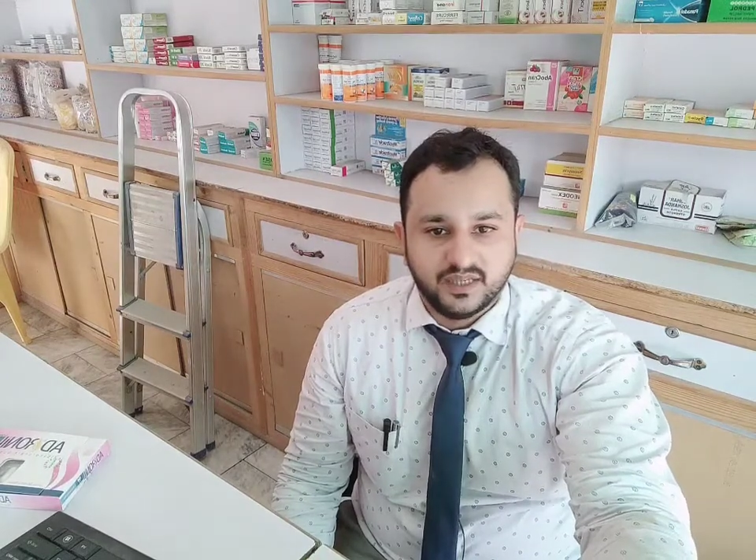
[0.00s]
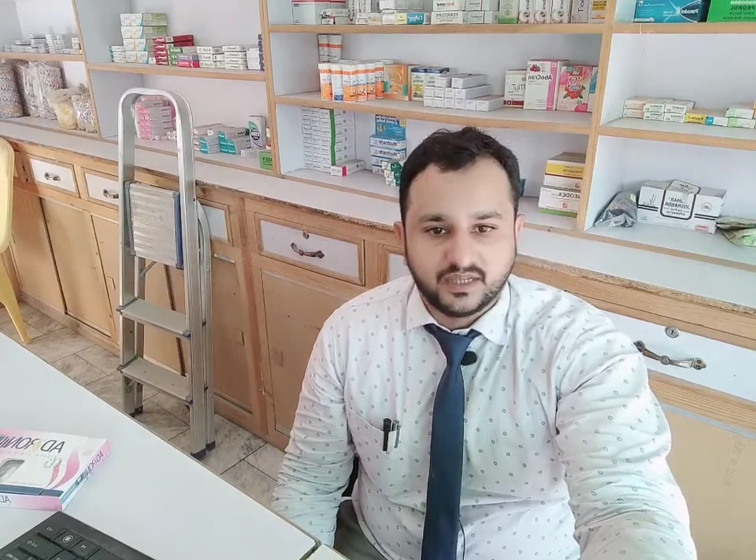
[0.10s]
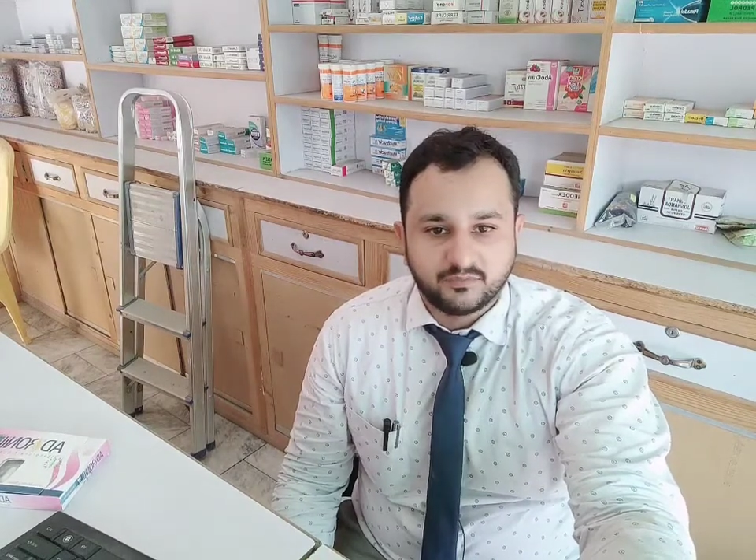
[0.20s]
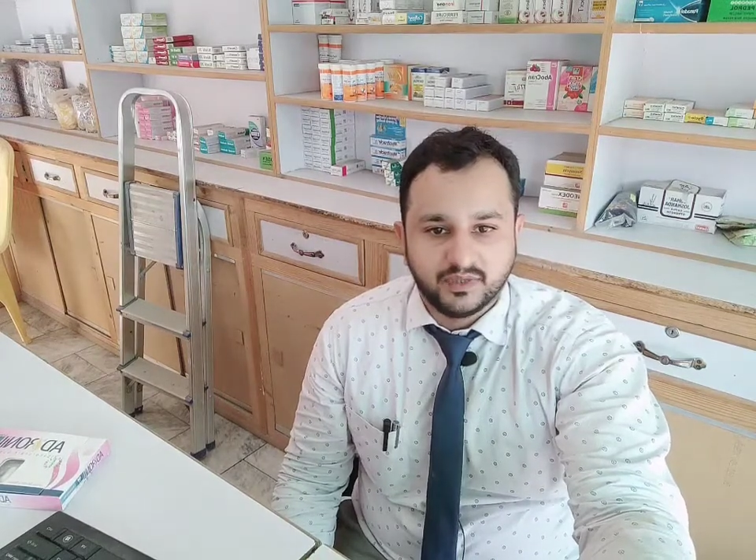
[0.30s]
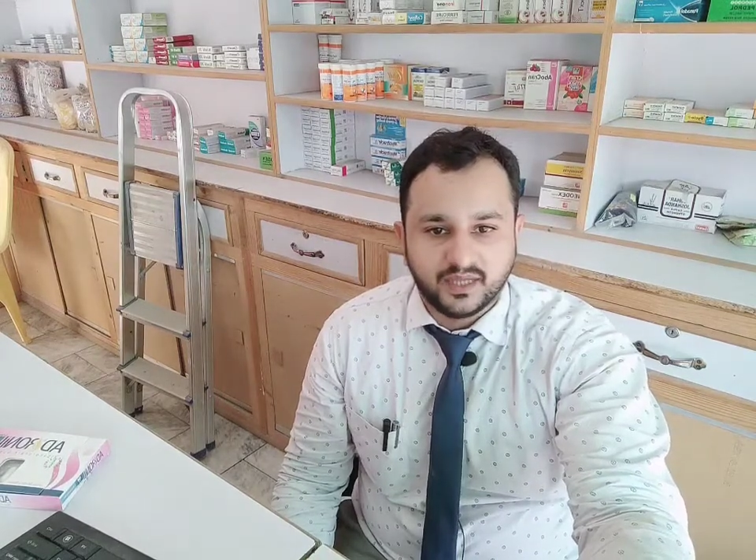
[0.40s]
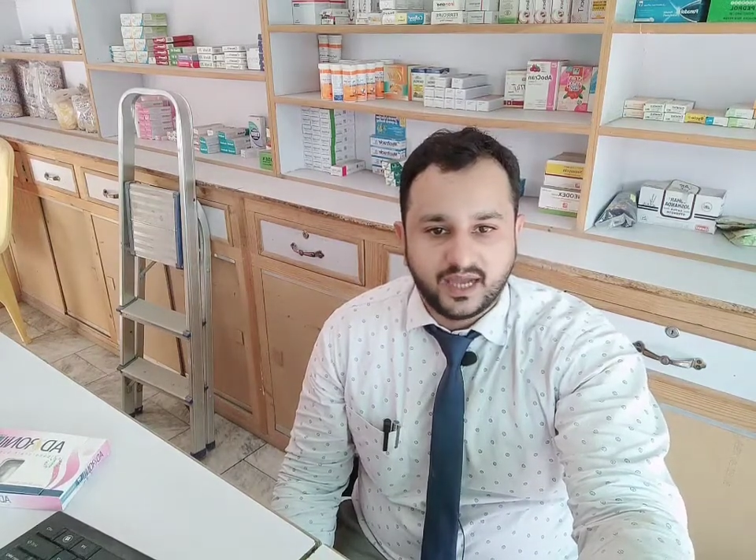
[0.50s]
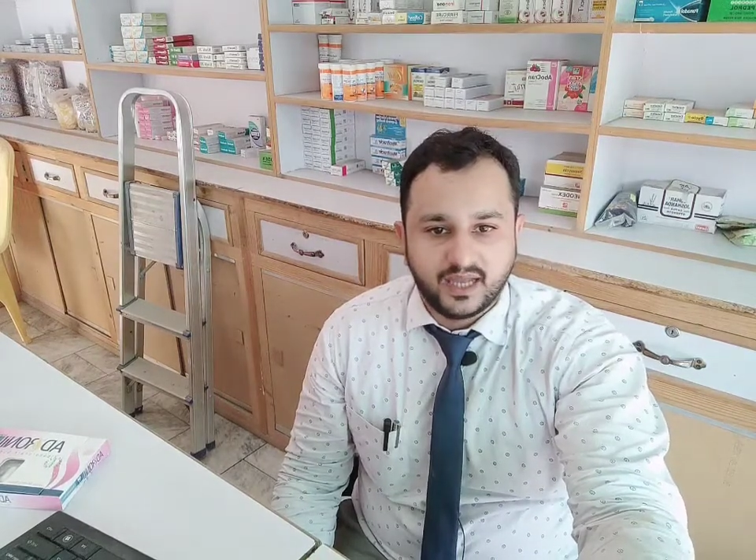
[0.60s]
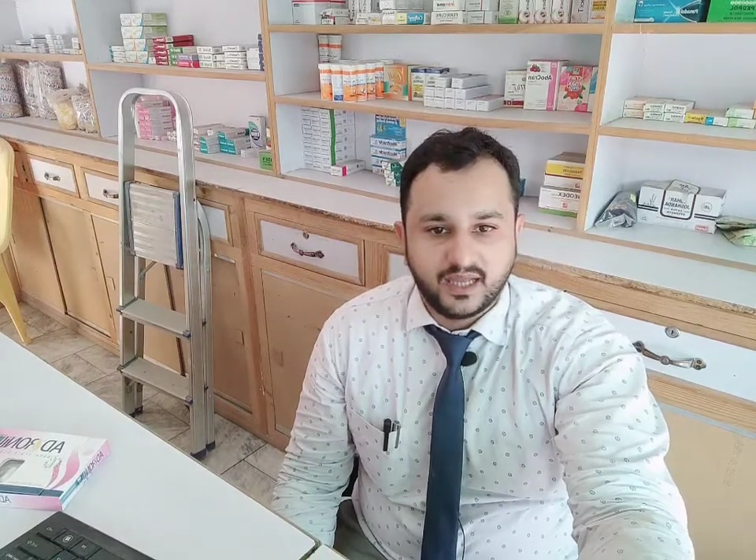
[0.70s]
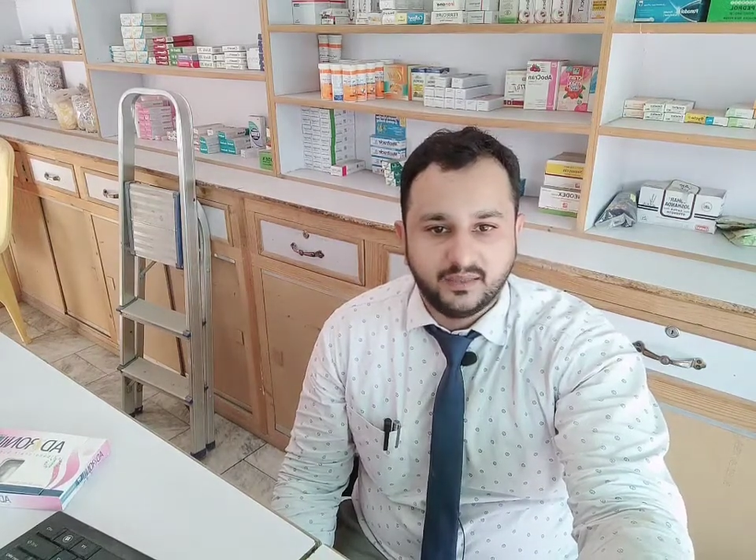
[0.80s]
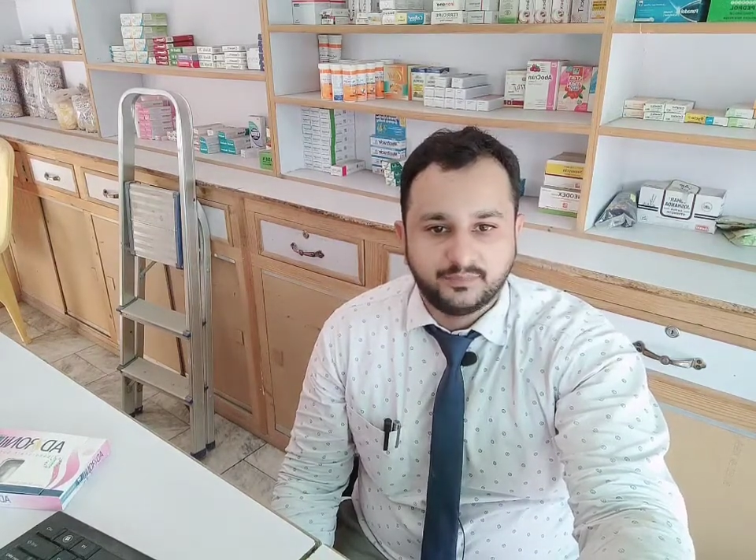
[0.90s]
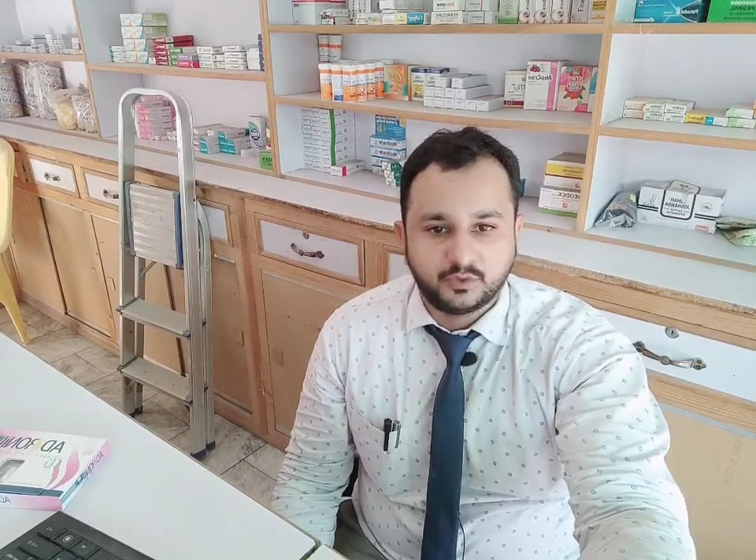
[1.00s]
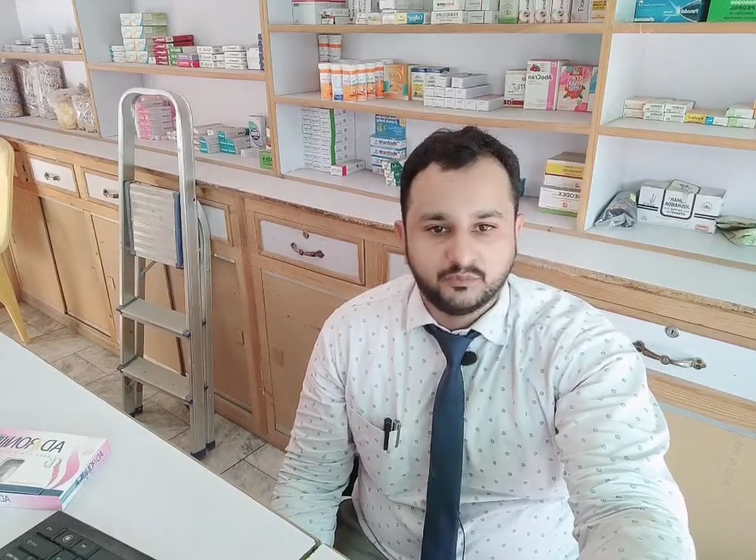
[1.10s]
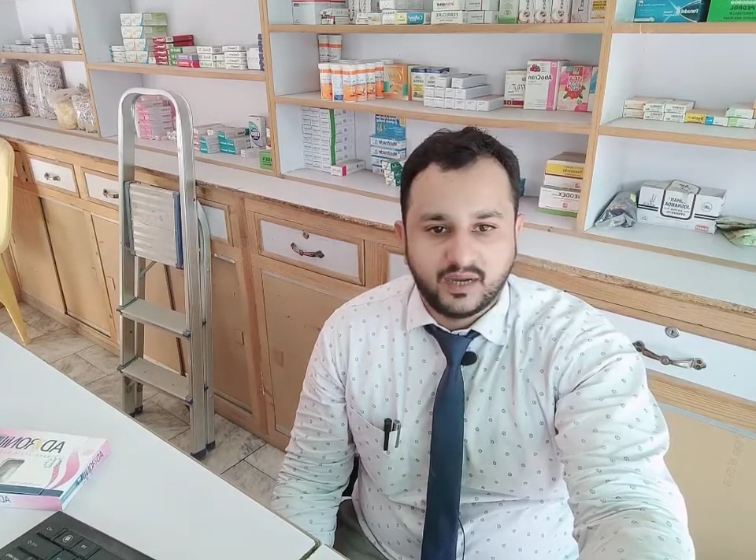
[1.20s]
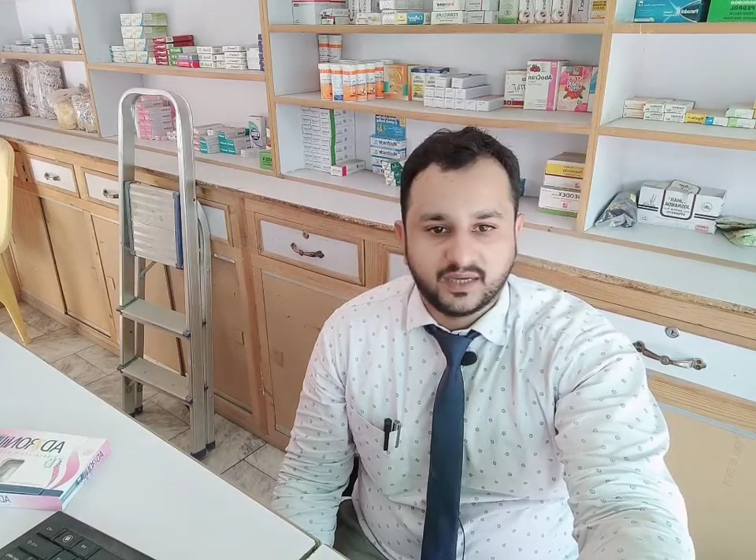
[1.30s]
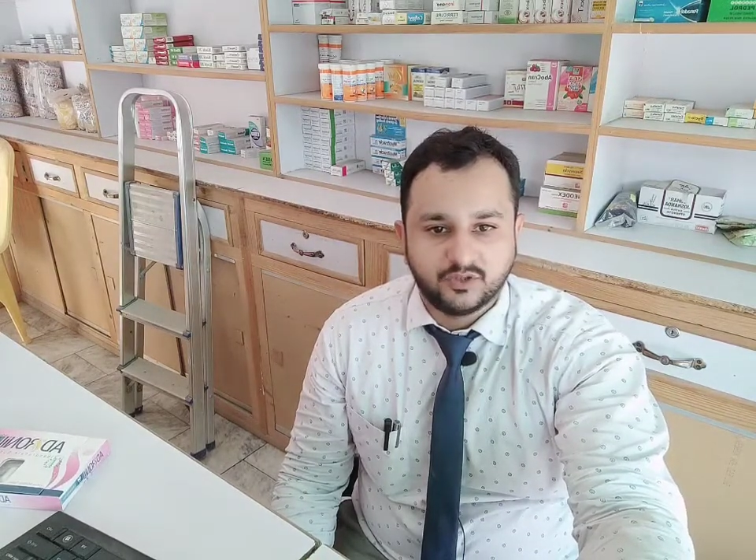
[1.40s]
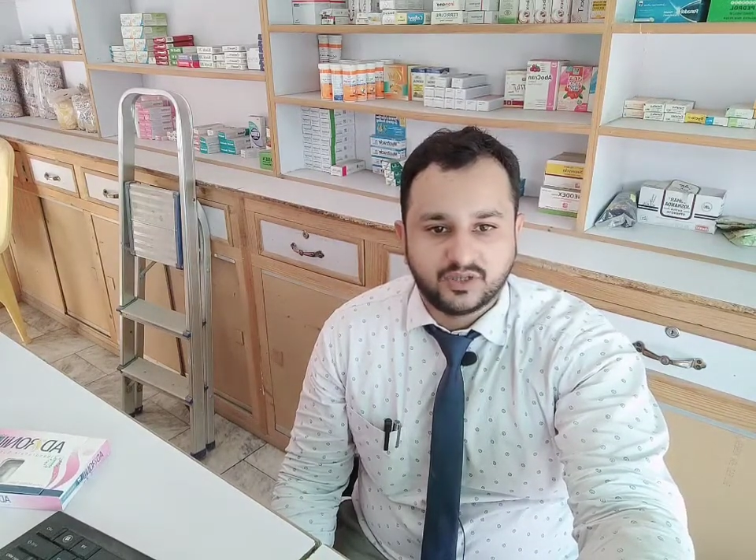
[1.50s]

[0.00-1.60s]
It may help to mark